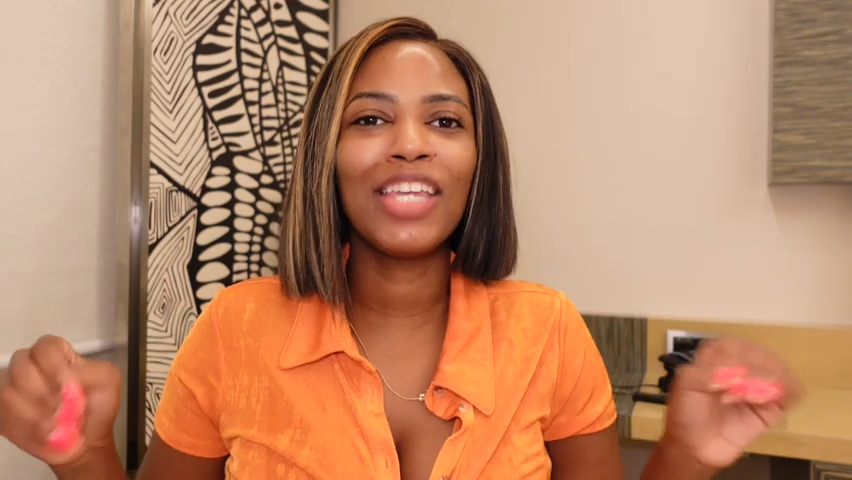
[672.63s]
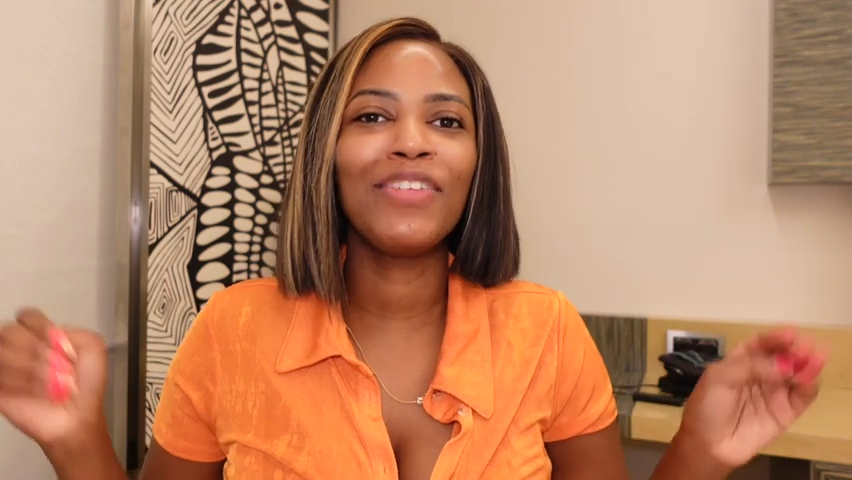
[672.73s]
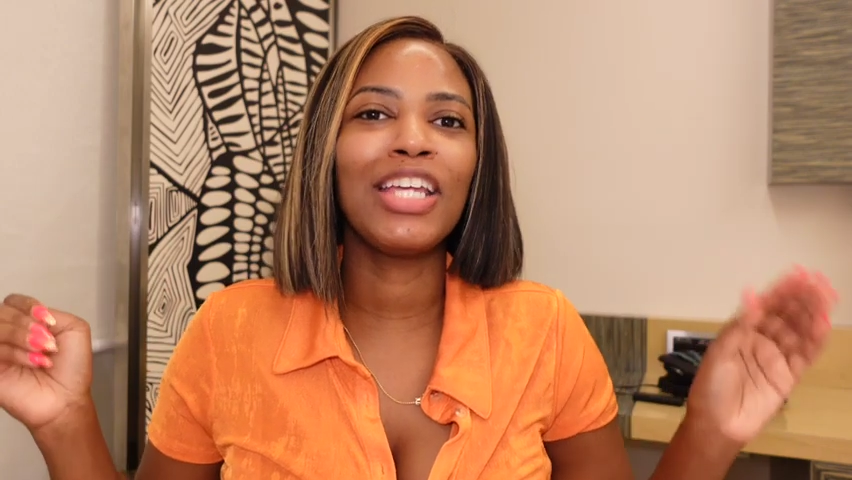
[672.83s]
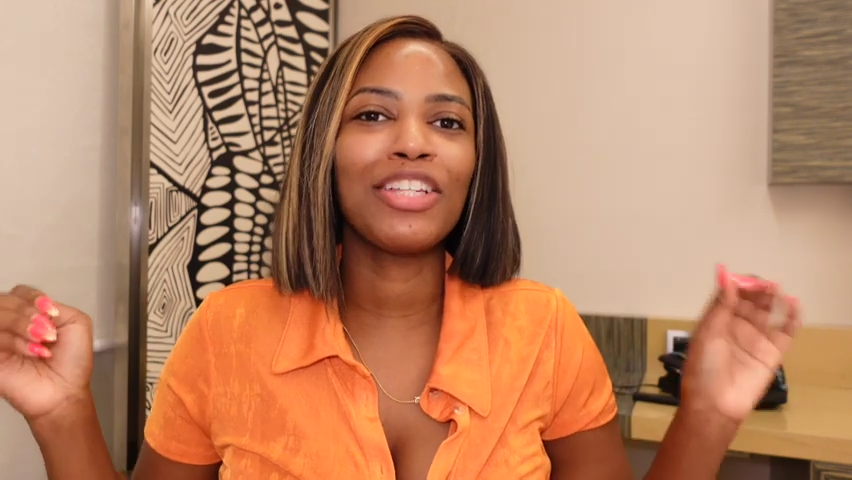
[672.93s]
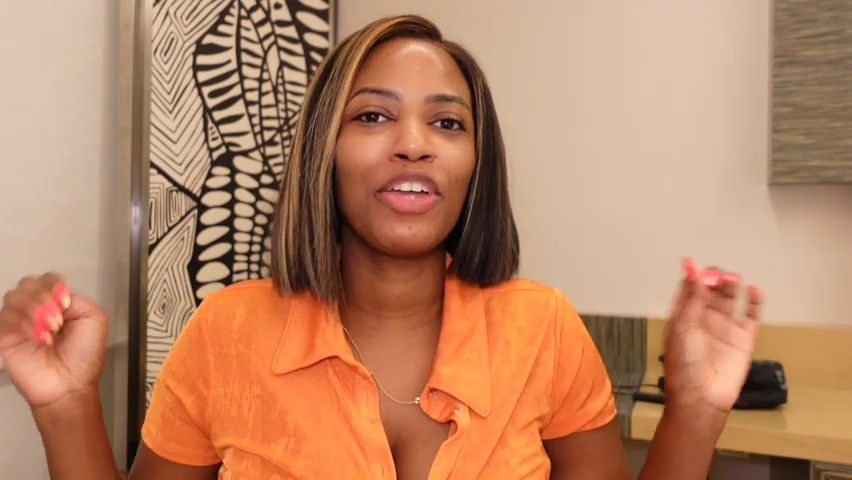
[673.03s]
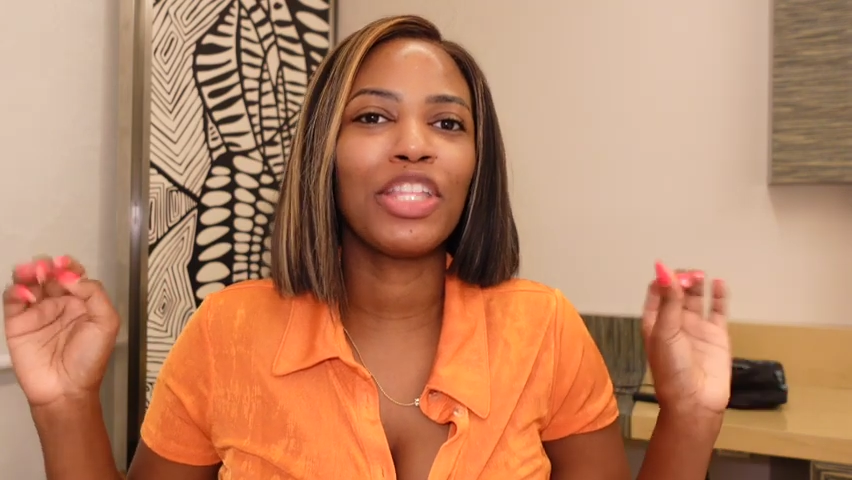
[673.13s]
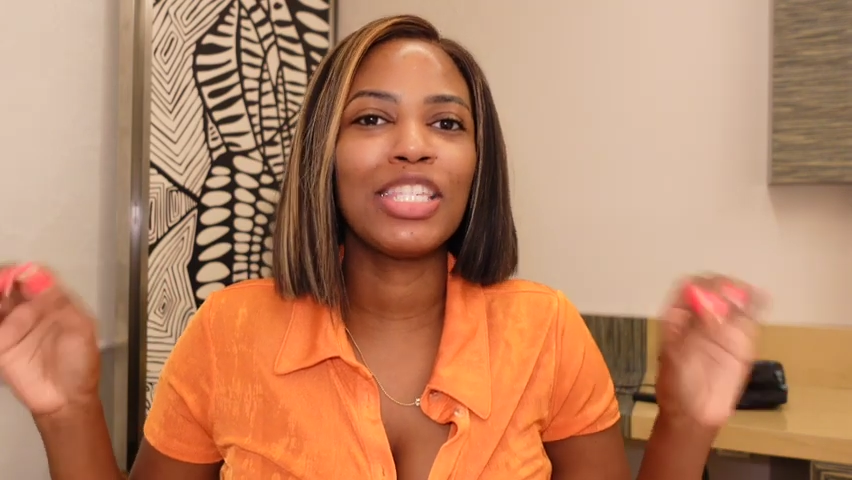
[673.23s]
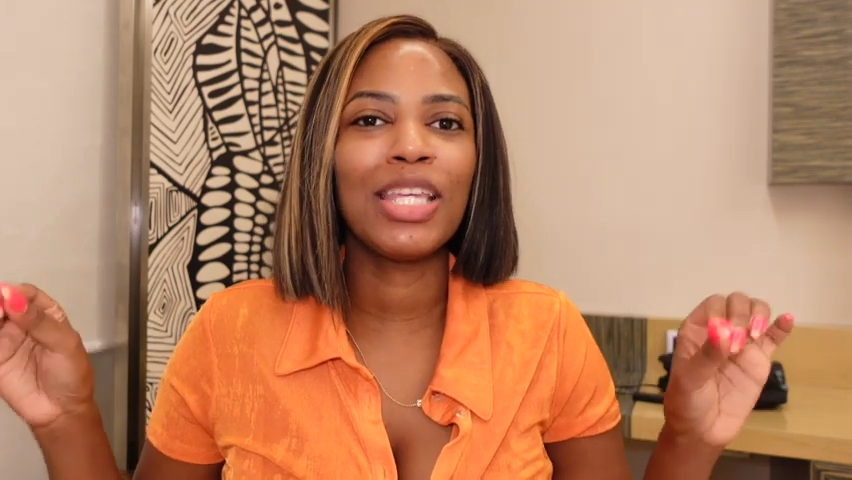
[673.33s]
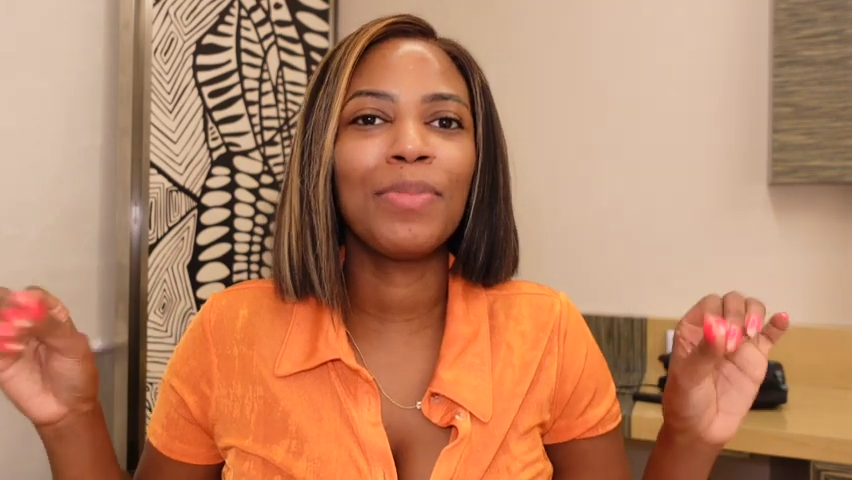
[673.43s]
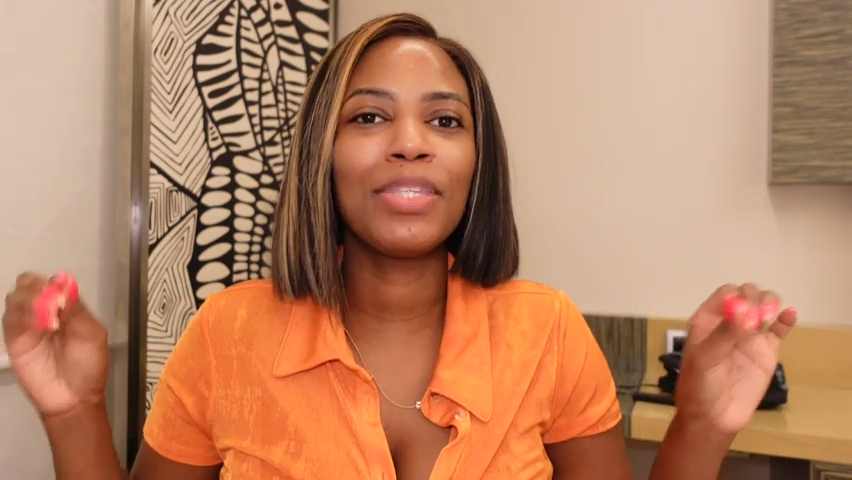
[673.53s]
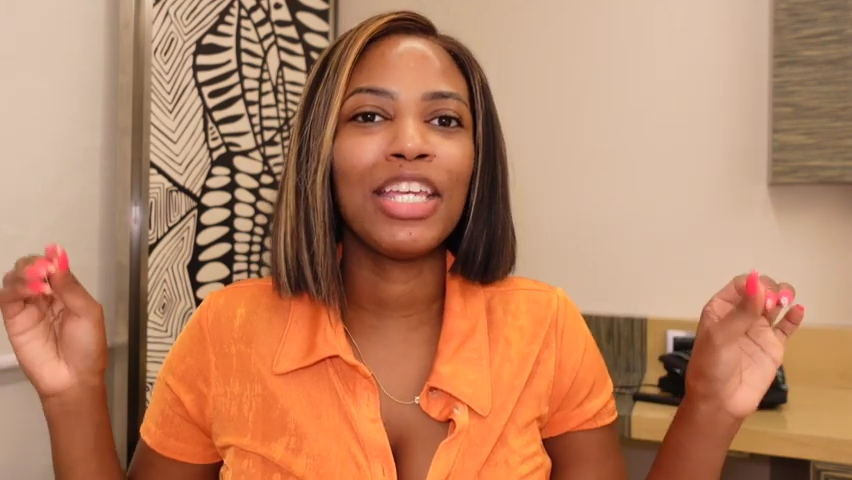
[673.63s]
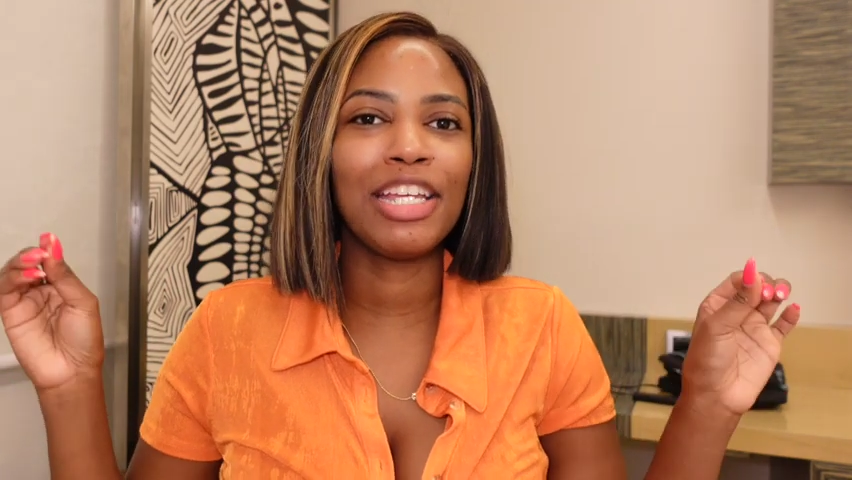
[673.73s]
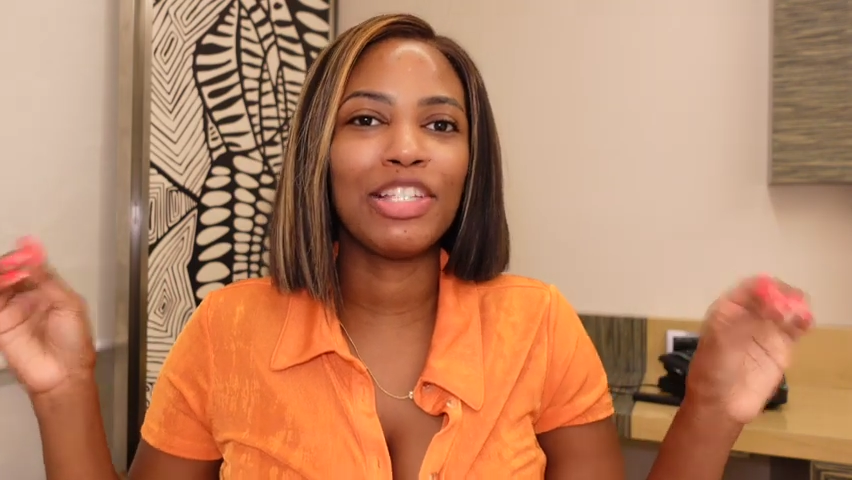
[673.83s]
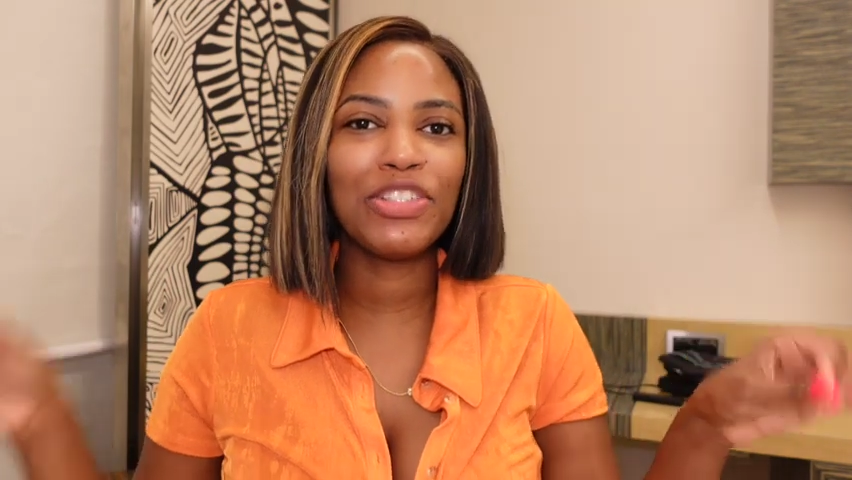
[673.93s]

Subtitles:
giving you guys all the tips and